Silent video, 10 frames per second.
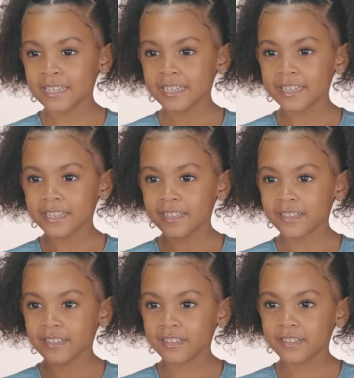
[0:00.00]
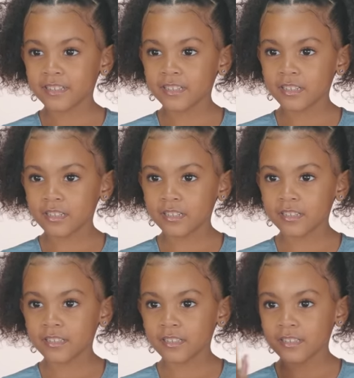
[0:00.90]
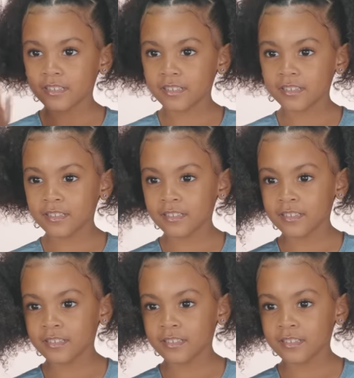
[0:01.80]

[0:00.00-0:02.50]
This person isn't speaking.